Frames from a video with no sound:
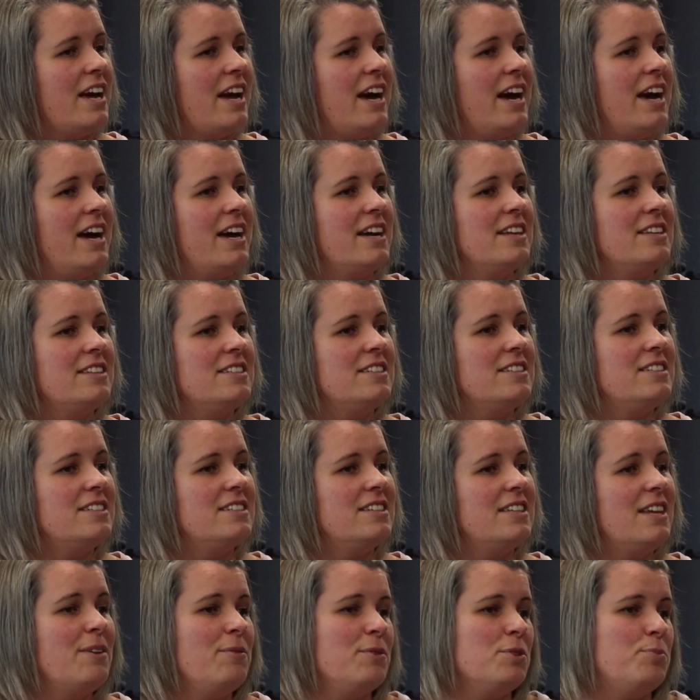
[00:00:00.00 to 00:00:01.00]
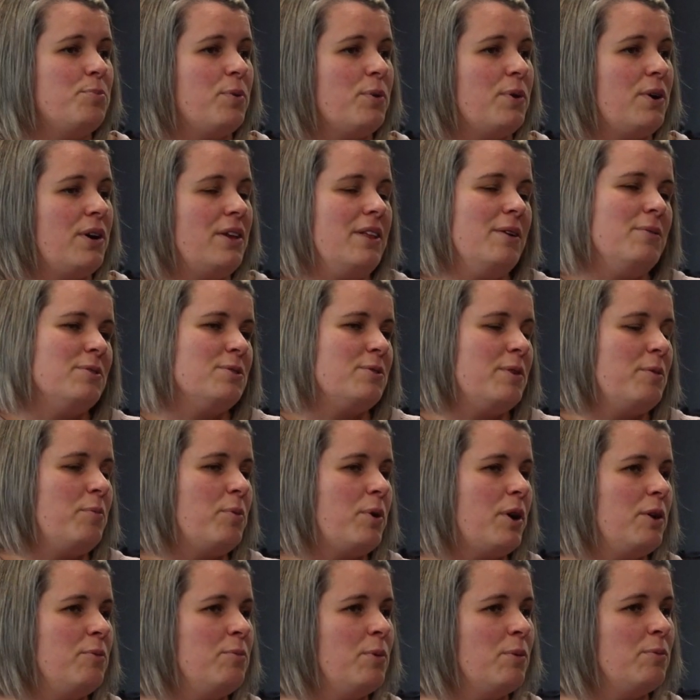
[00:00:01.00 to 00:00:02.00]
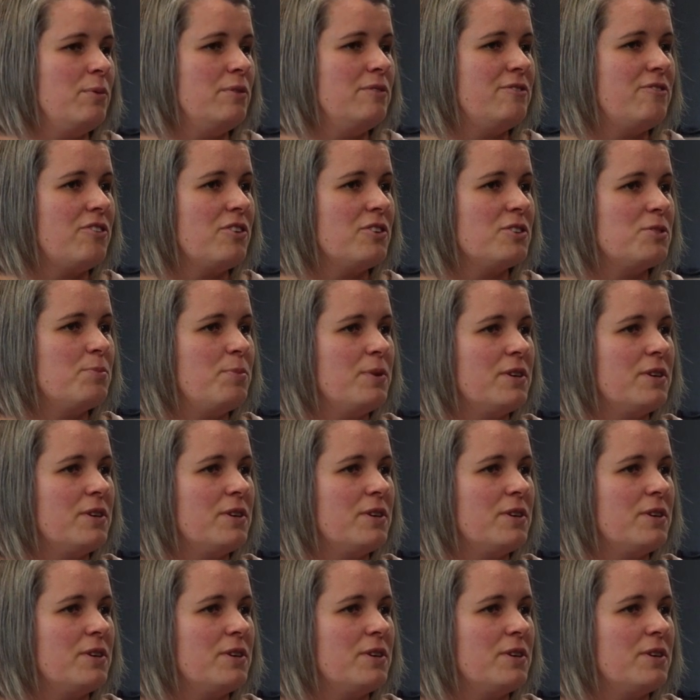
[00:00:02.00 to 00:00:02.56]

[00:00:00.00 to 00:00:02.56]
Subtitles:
And that was a wee proud moment for us,